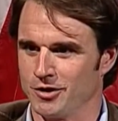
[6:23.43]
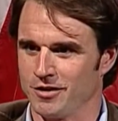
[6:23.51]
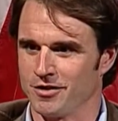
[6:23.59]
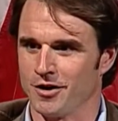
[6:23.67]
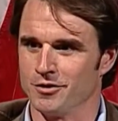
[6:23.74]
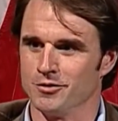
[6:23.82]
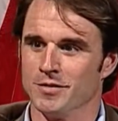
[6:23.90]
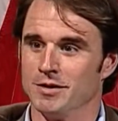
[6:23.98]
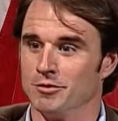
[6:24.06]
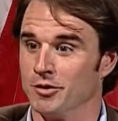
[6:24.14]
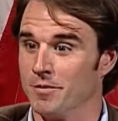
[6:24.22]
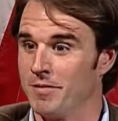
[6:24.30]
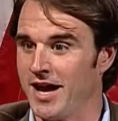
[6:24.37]
you thought you're maybe
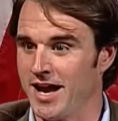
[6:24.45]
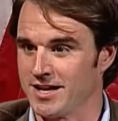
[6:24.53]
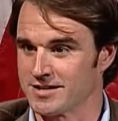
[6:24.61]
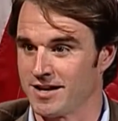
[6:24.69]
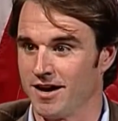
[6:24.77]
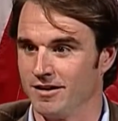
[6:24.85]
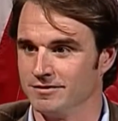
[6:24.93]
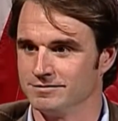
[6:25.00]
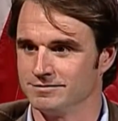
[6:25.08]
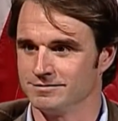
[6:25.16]
gonna pass out,